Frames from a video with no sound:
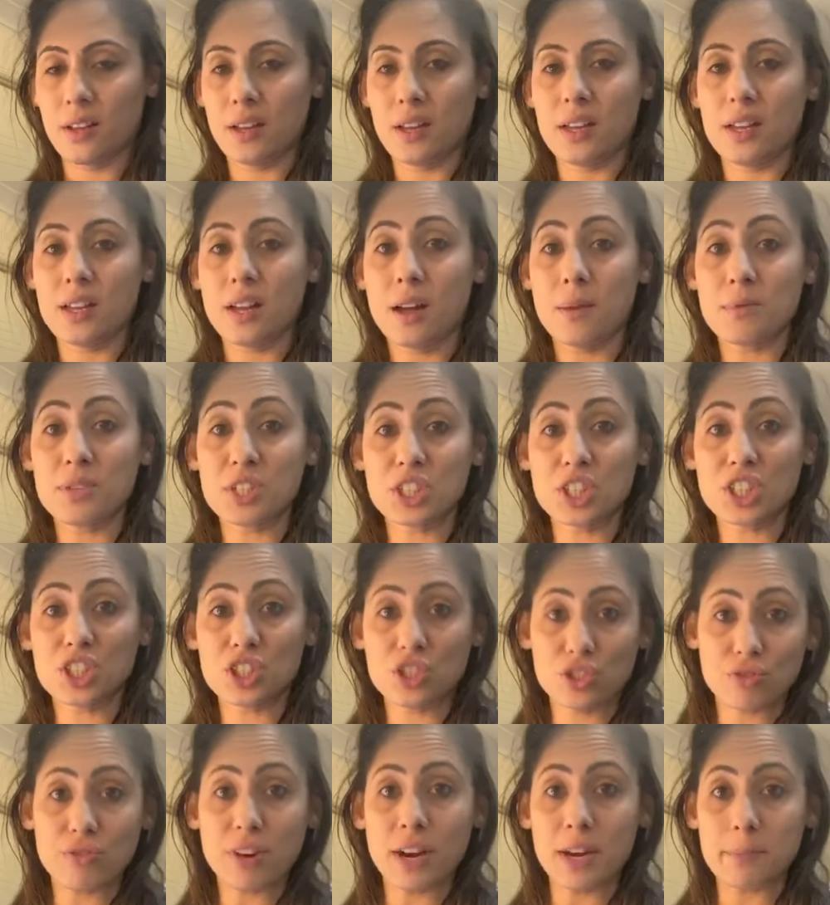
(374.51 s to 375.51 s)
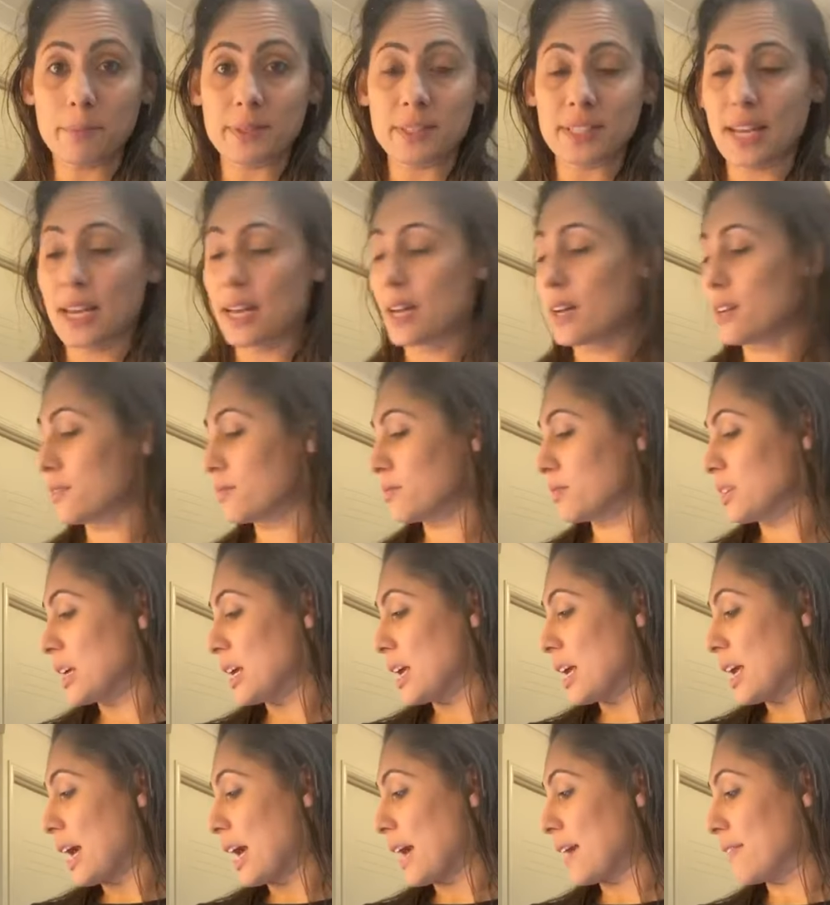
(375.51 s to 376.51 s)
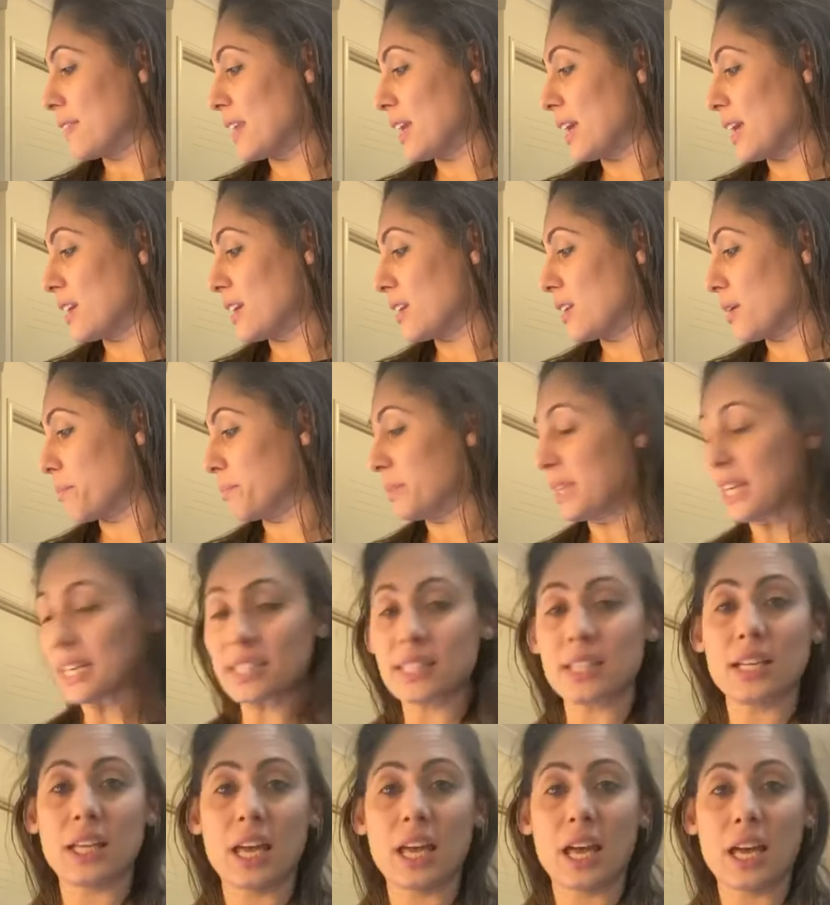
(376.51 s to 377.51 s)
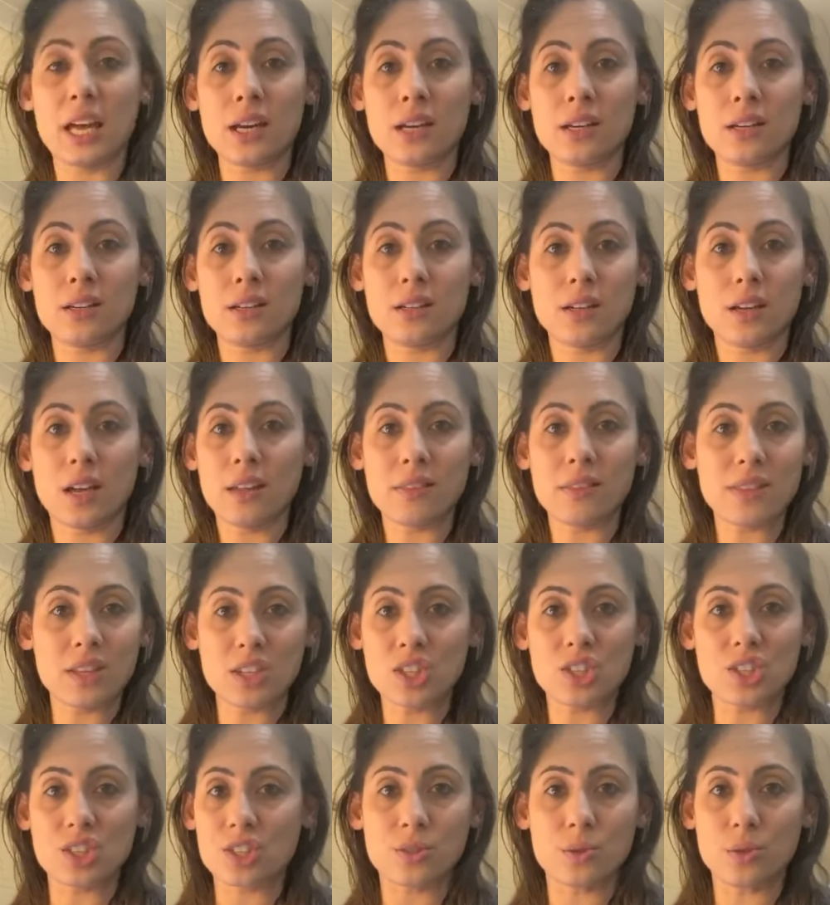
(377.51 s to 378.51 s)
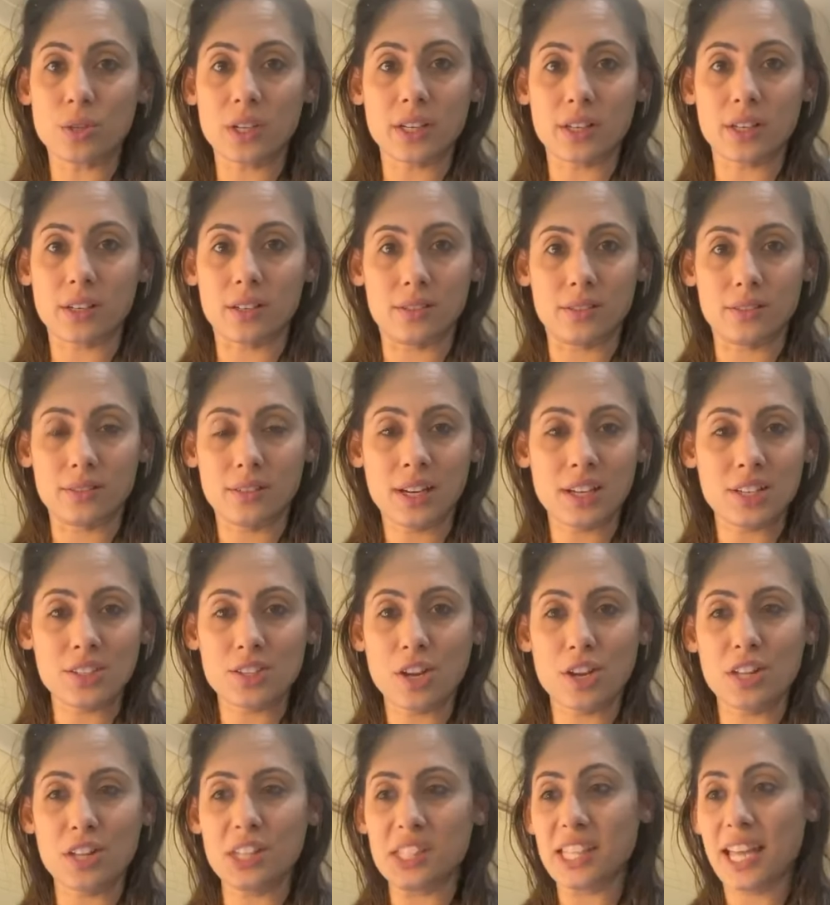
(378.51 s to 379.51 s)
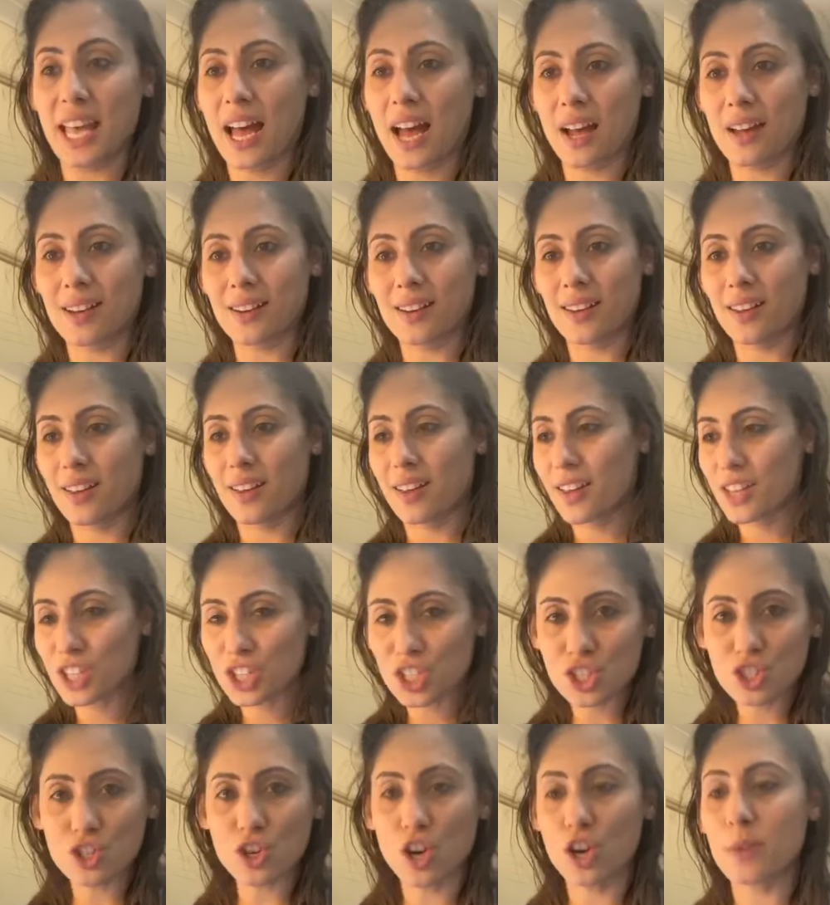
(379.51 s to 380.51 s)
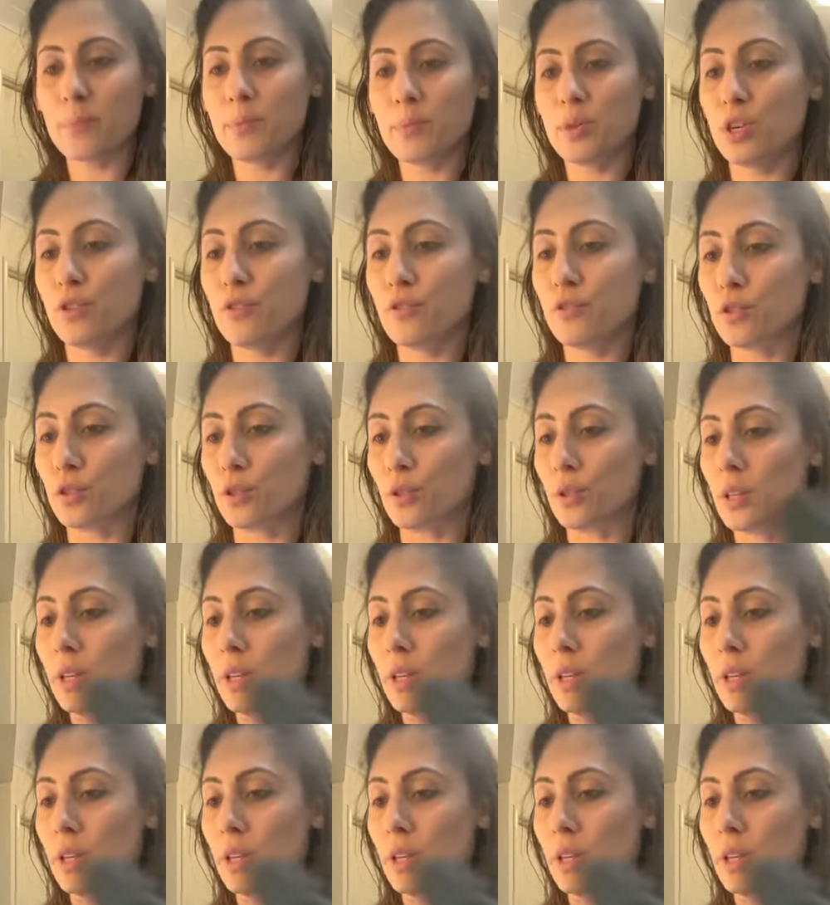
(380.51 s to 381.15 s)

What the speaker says: I'm just going to scrape down and then blend it again, and then you just cook it, and it turns out so beautiful.